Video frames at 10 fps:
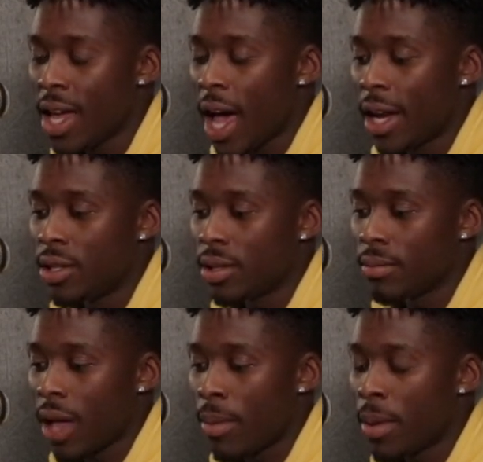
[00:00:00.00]
And
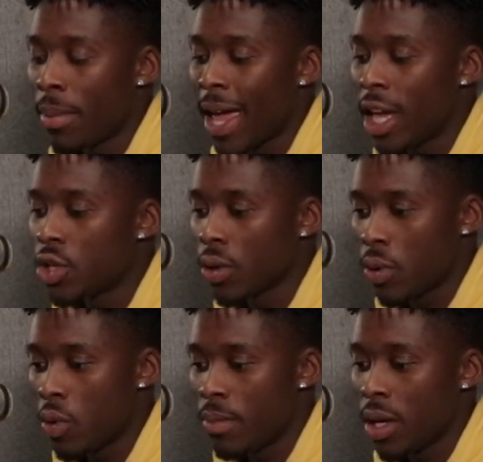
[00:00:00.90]
I remember my agent
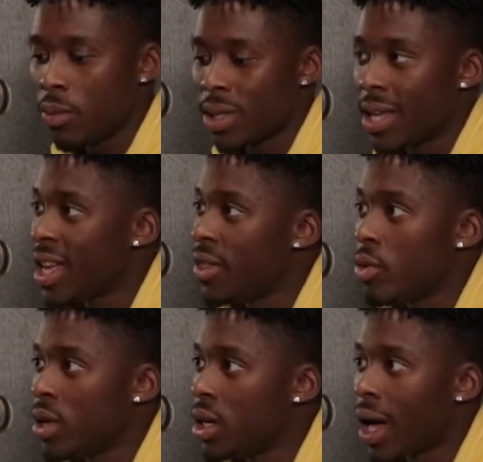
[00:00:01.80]
called me and was like, yeah, they
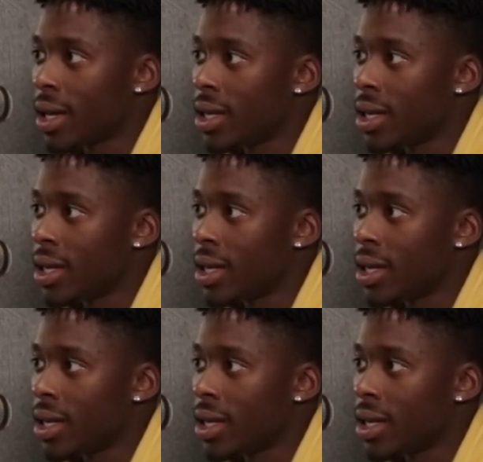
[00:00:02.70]
really like